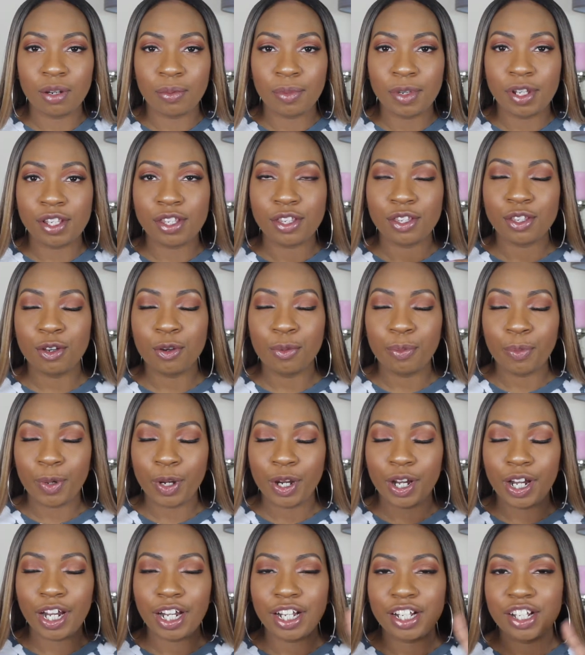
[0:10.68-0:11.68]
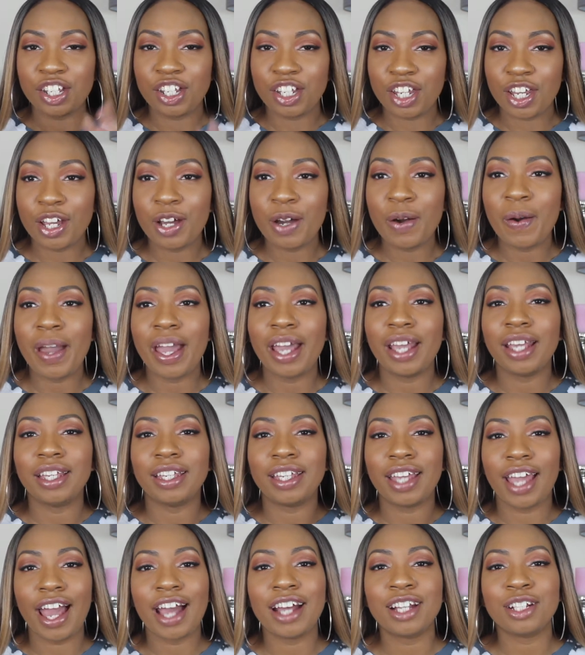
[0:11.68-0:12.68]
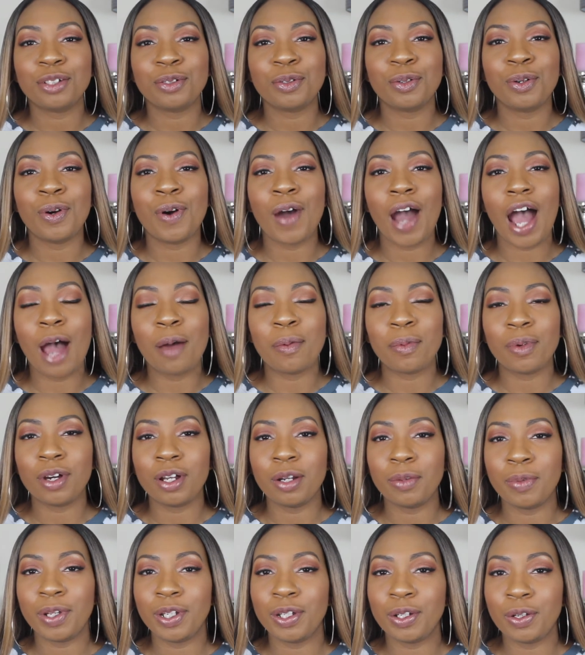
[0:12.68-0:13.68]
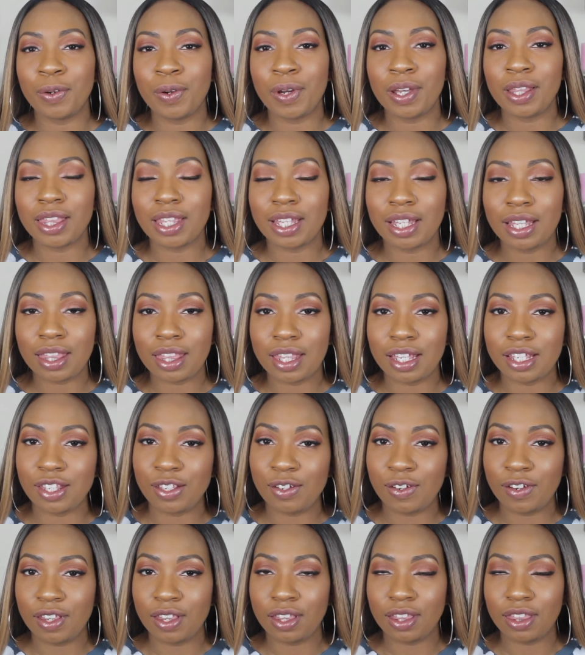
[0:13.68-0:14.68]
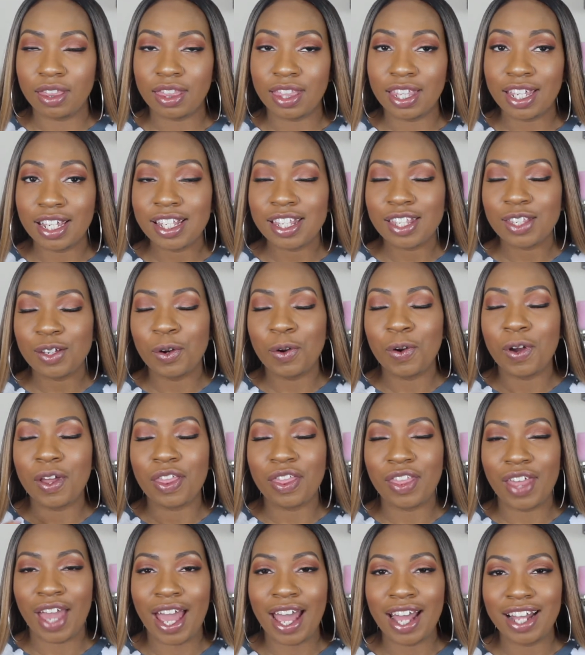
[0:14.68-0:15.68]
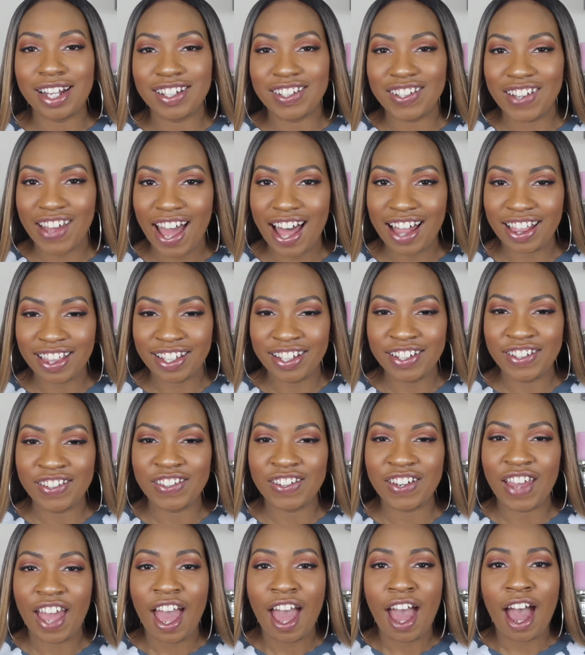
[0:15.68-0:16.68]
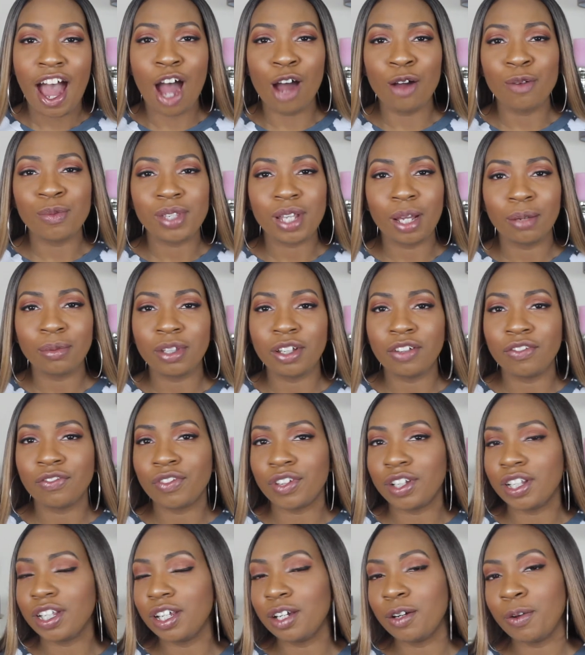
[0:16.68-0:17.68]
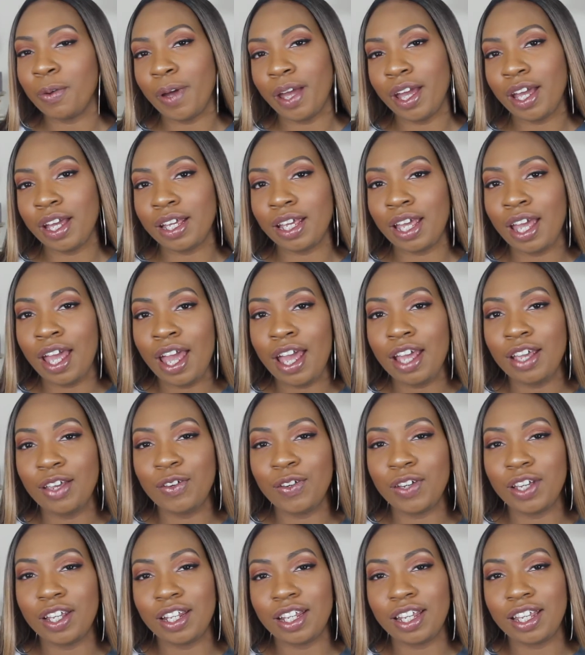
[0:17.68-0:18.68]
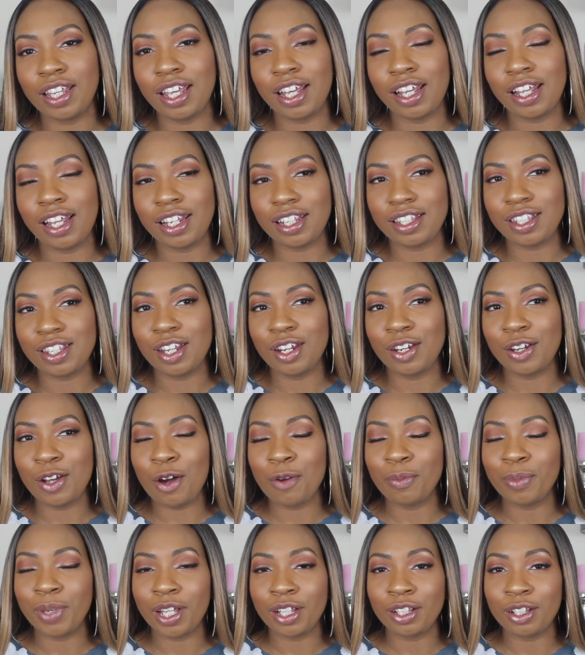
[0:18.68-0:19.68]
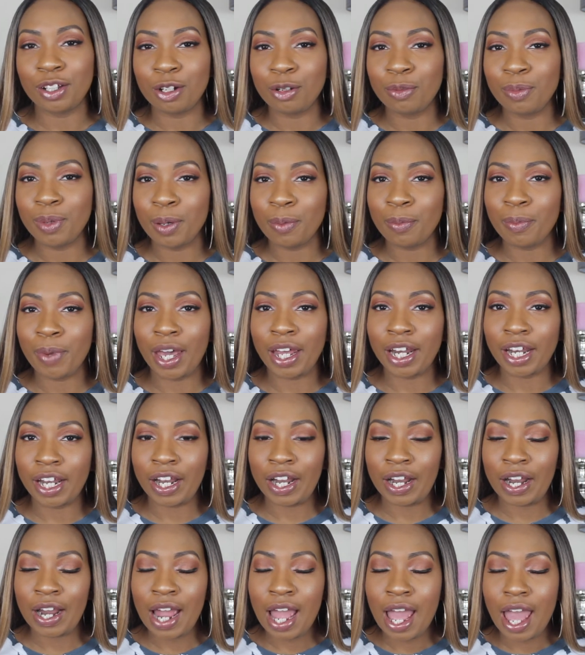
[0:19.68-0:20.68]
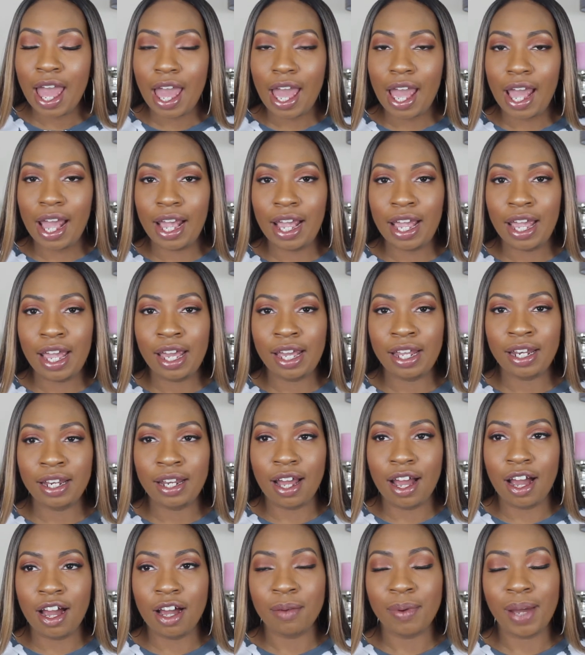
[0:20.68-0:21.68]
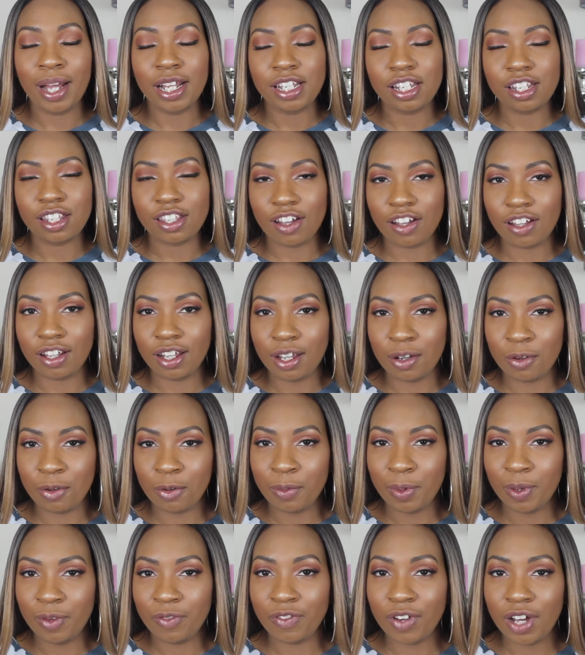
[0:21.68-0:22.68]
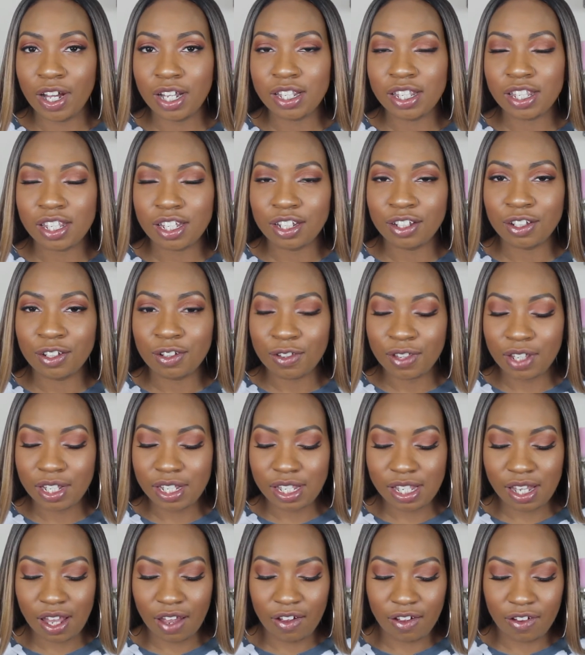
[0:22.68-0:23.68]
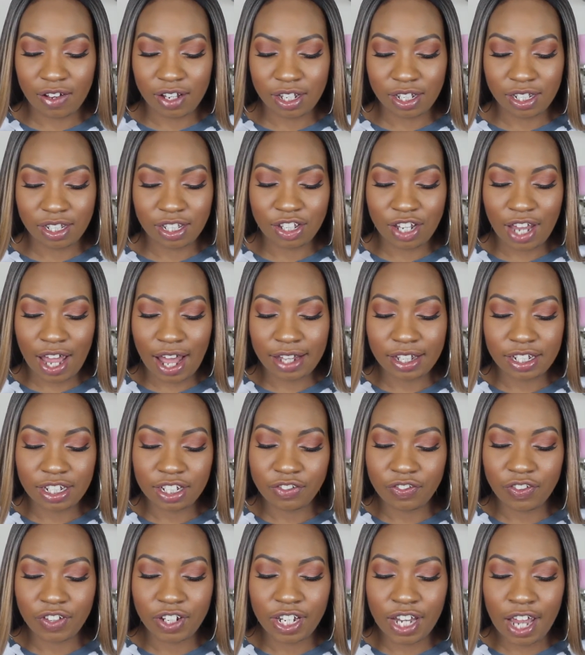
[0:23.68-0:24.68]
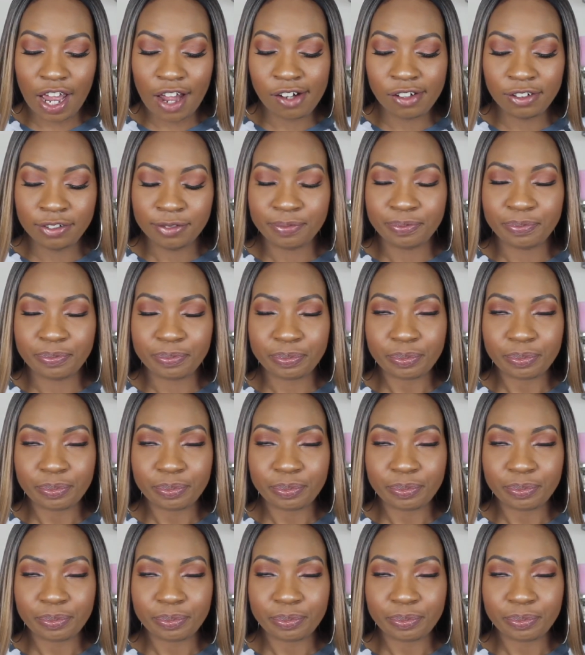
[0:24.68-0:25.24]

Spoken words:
to be super chill and casual. I'm going to be doing the this or that challenge. Something really quick. You can get to know me a little bit better, and I just thought it would be fun to do this challenge video.